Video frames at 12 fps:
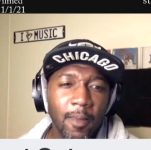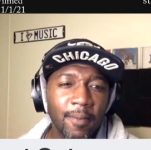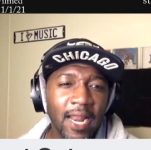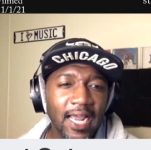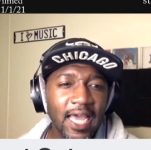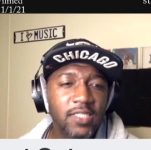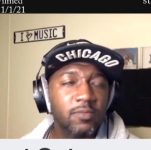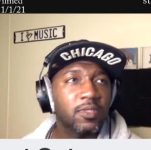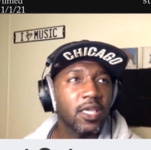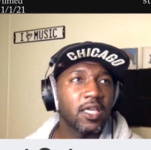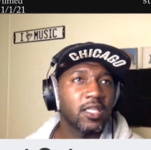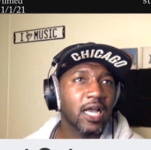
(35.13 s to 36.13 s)
but i got some
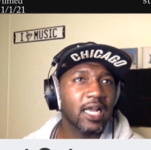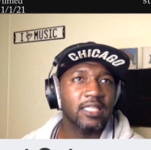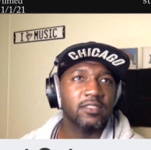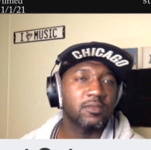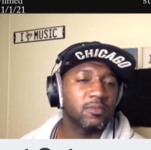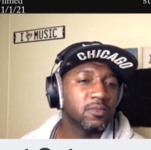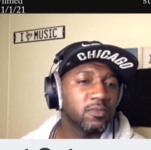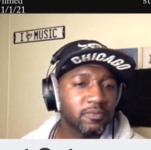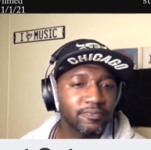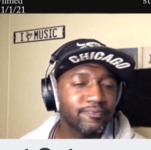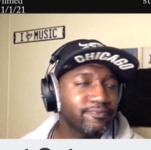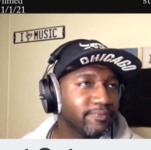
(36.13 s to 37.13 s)
things i got some
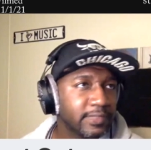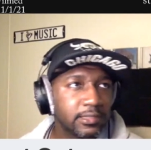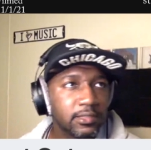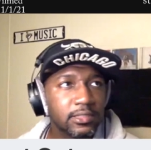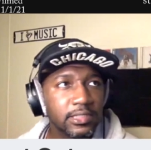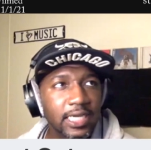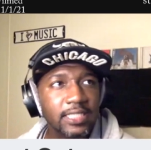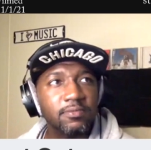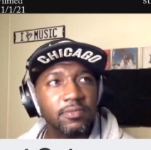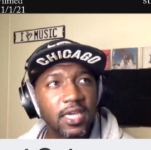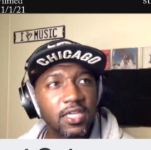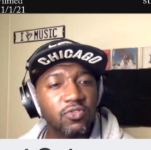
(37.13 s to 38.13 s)
got
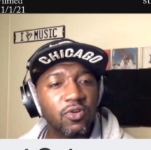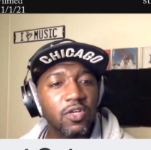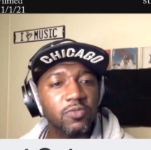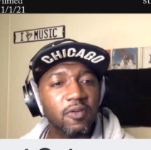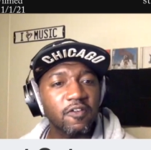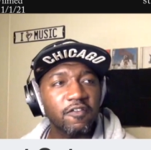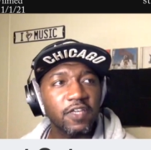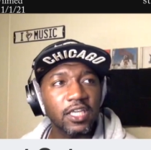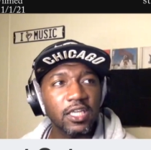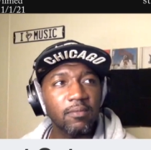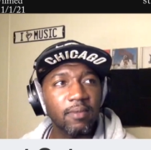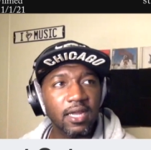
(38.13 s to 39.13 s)
some things across my
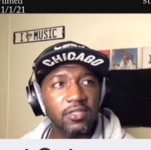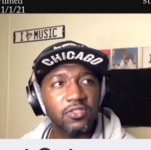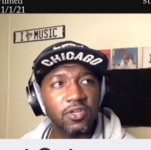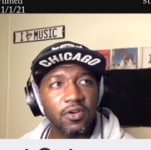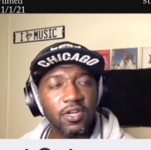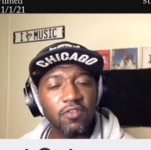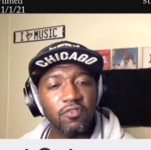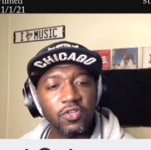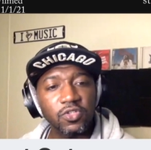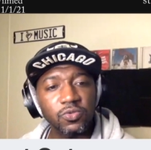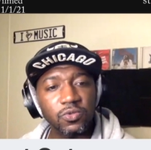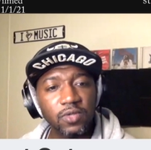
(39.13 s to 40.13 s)
feed about a certain
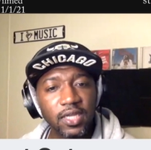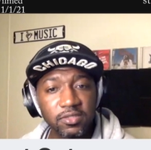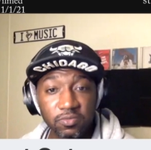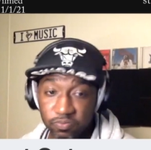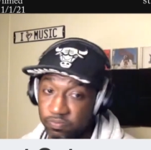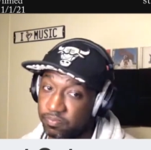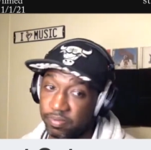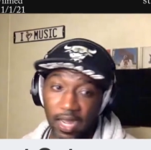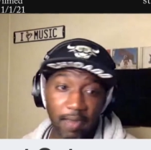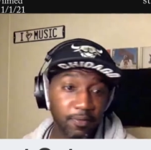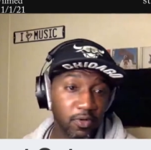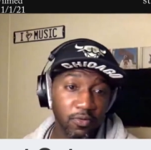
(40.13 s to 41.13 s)
individual that's
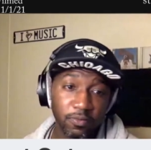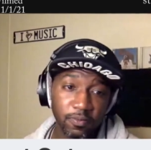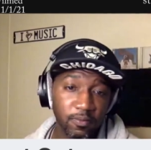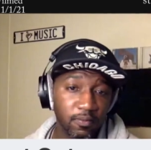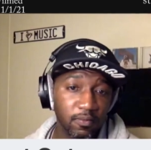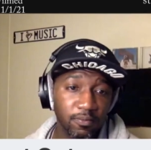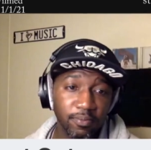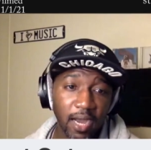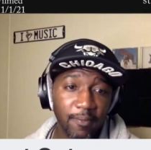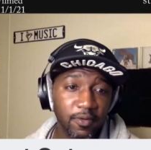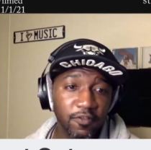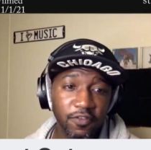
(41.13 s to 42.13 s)
popular
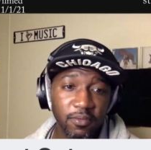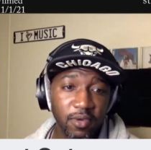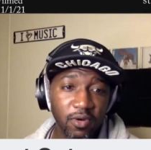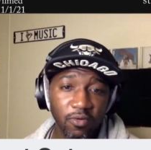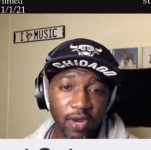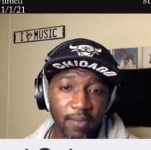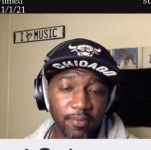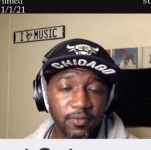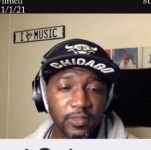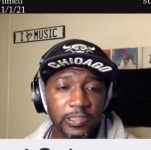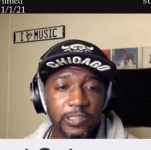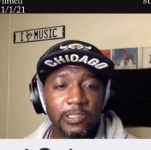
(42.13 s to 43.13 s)
popular female rapper
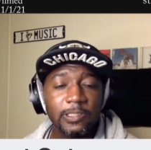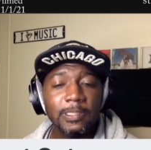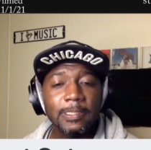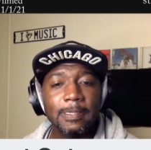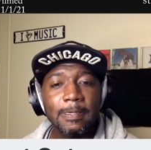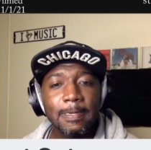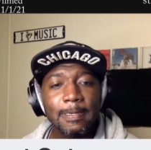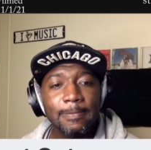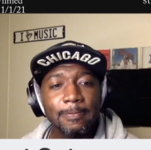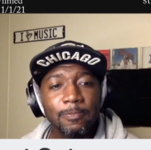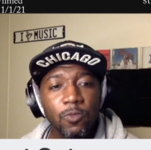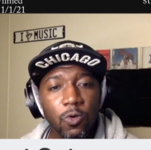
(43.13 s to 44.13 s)

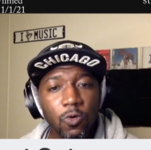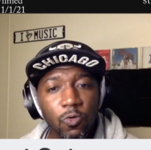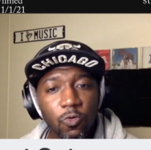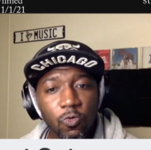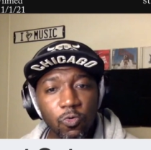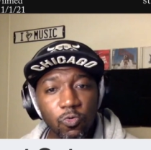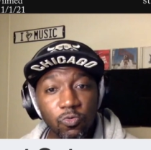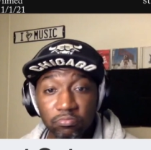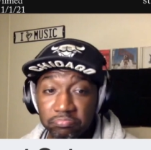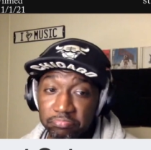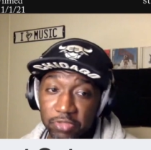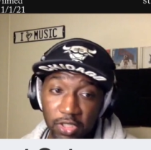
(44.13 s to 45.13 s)
who
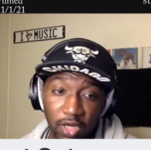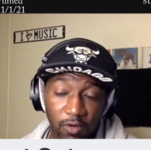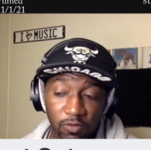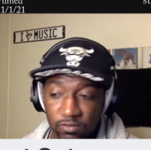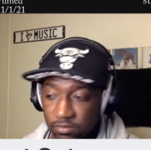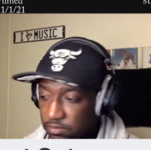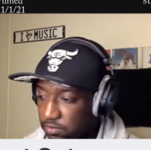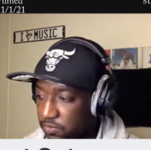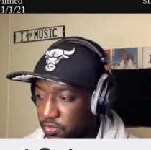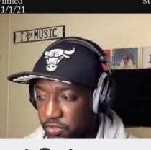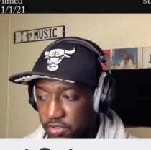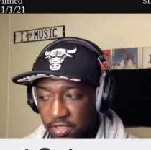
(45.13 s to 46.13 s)
you know
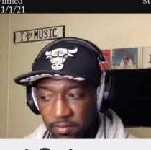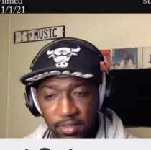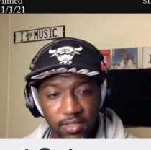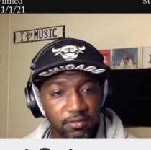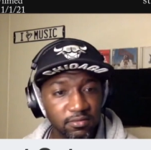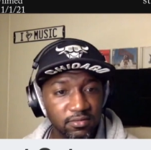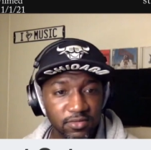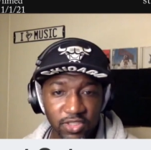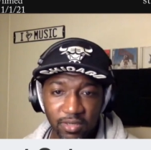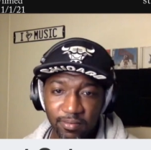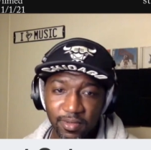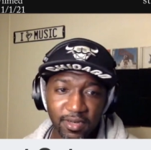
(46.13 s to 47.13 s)
she been
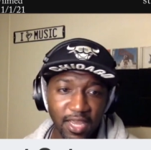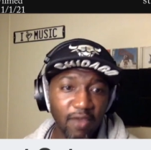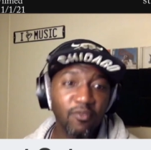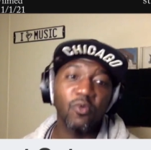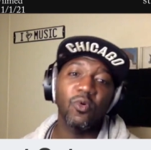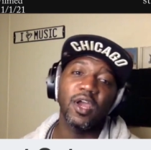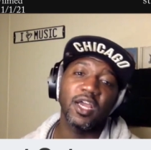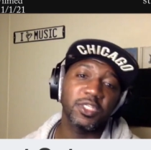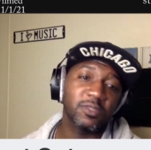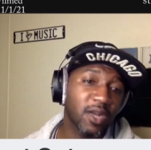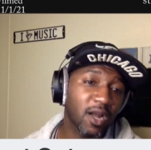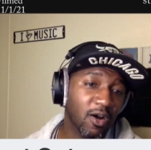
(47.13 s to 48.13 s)
she been everywhere
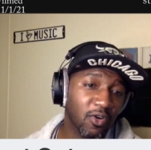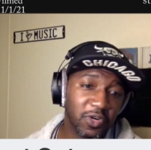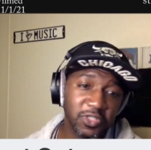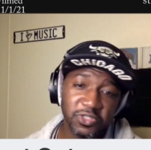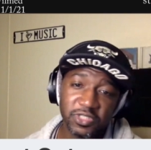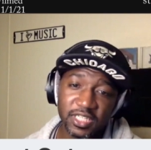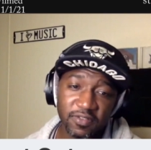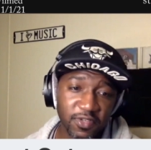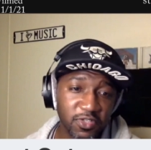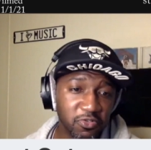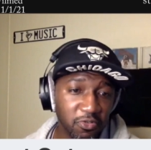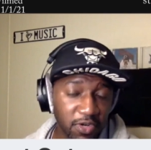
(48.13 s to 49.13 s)
she been all across your
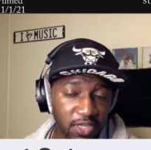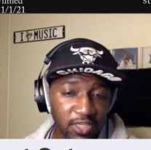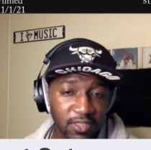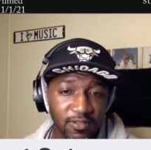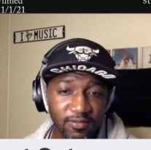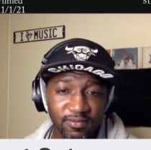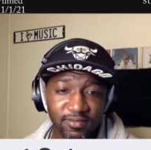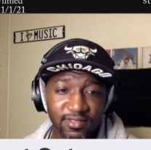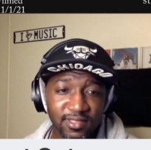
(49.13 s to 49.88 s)
tv screen